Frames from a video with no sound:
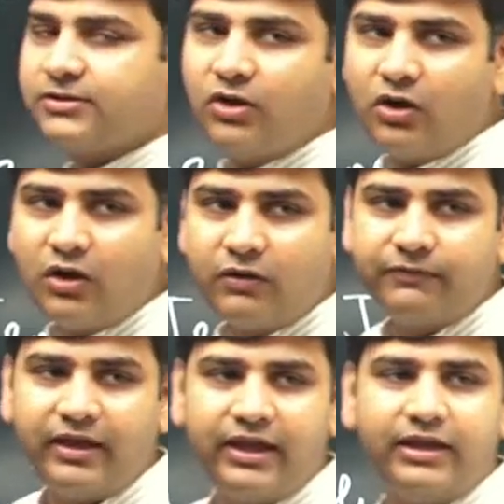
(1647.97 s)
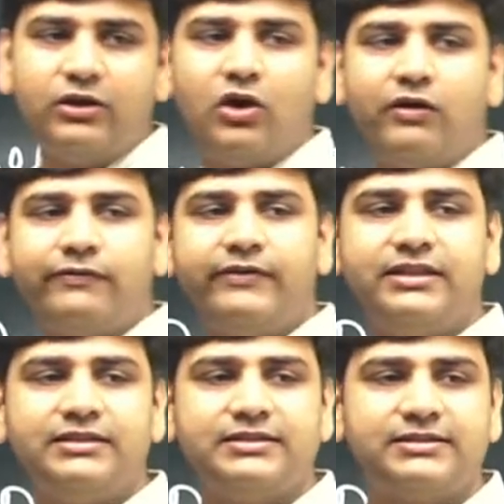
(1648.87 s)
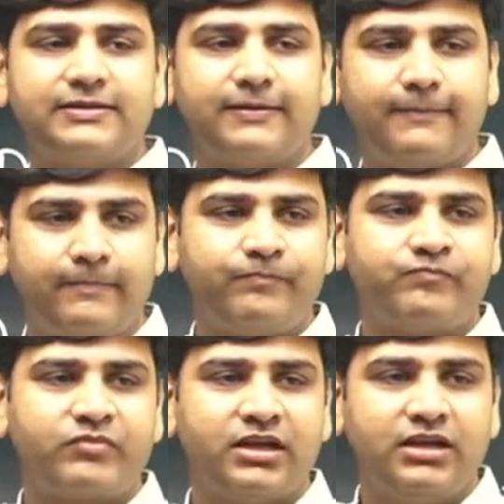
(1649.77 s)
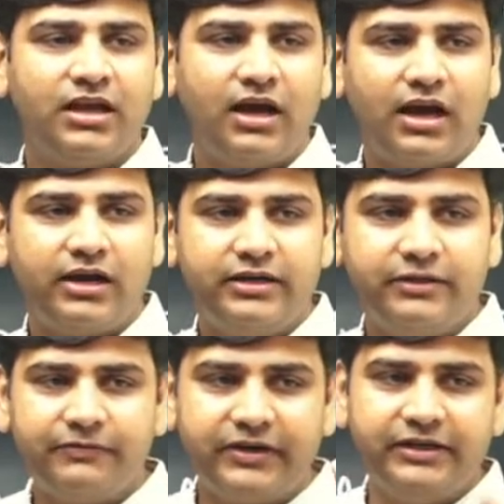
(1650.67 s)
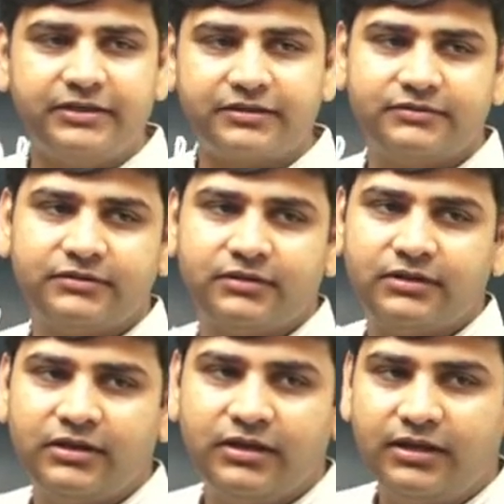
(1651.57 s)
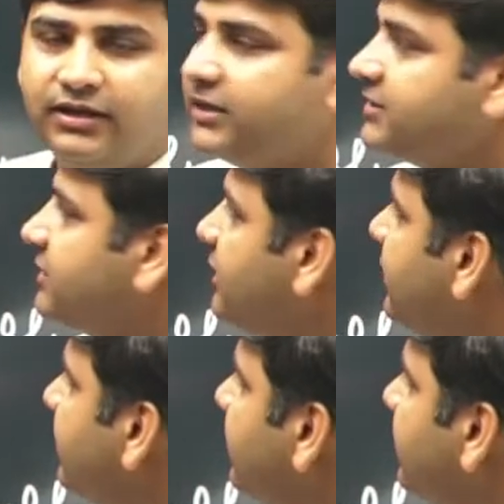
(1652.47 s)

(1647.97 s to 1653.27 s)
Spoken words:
of an offense are different, let's say